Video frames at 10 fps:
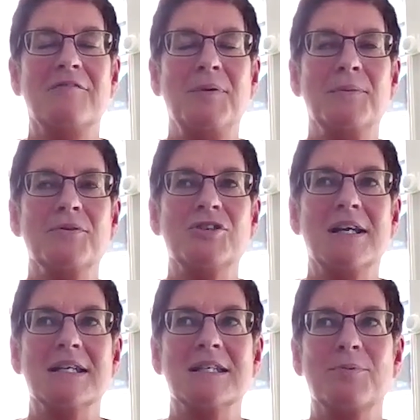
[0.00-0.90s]
people
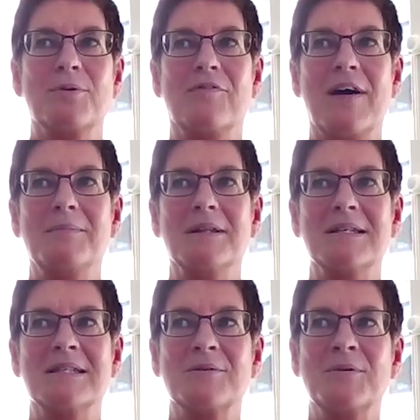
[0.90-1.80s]
trying to support
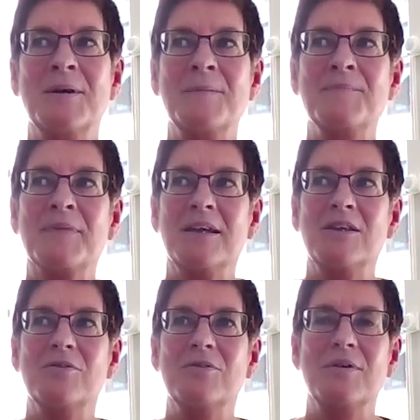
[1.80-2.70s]
families. So,
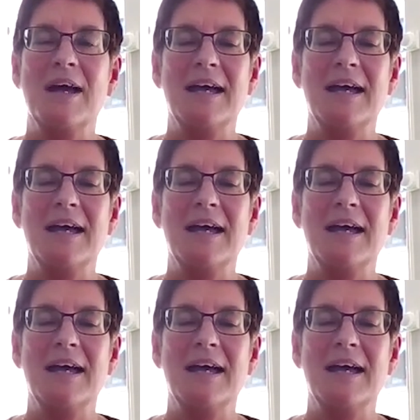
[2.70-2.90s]
you know,